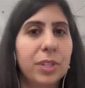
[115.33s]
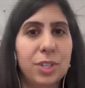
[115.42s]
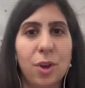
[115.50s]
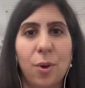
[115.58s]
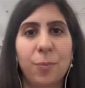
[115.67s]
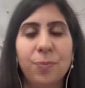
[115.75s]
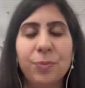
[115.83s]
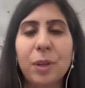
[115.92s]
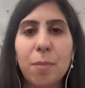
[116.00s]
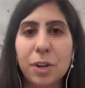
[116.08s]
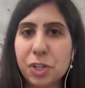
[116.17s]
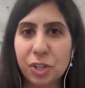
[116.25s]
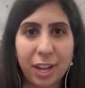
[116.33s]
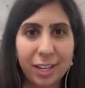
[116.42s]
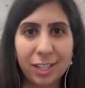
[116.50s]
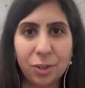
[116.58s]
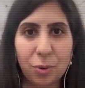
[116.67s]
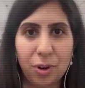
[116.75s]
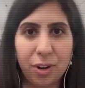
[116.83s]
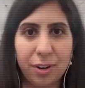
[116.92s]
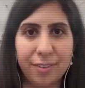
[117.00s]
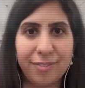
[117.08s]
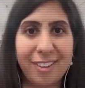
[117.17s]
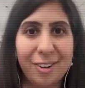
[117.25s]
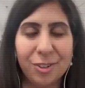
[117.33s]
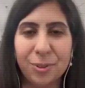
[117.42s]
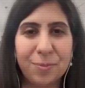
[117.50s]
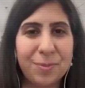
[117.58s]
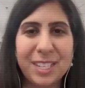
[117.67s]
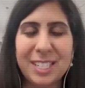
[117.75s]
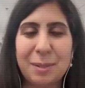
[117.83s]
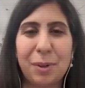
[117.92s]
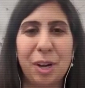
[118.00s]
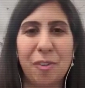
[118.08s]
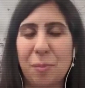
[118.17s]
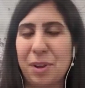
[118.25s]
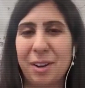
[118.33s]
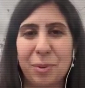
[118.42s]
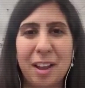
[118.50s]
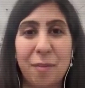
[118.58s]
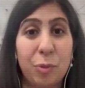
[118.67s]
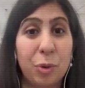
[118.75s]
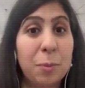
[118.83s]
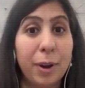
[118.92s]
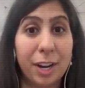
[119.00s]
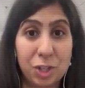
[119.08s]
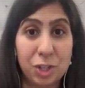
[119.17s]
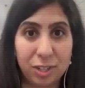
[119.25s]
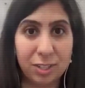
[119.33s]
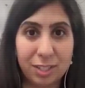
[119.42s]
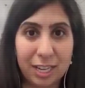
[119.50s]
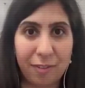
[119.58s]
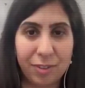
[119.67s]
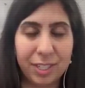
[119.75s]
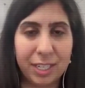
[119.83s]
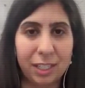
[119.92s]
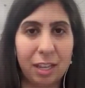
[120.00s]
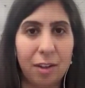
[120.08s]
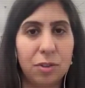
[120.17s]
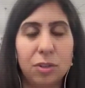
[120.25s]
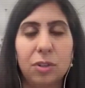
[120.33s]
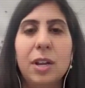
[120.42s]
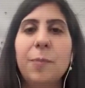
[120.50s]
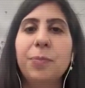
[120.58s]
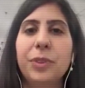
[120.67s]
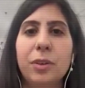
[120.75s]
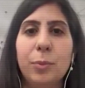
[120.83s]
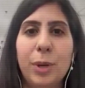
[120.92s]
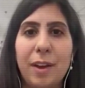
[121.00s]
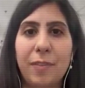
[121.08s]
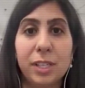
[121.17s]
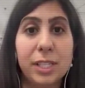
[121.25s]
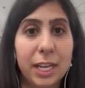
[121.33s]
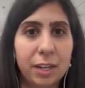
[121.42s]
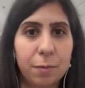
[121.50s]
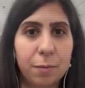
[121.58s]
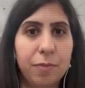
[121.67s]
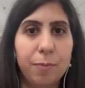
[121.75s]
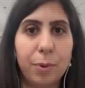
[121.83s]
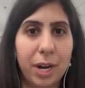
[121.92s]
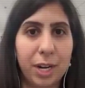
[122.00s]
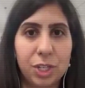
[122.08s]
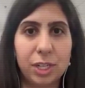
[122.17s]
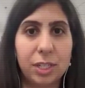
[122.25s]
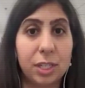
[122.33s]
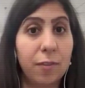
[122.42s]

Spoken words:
So much like your federal system of government, we have three branches at the state level. We have the executive branch as the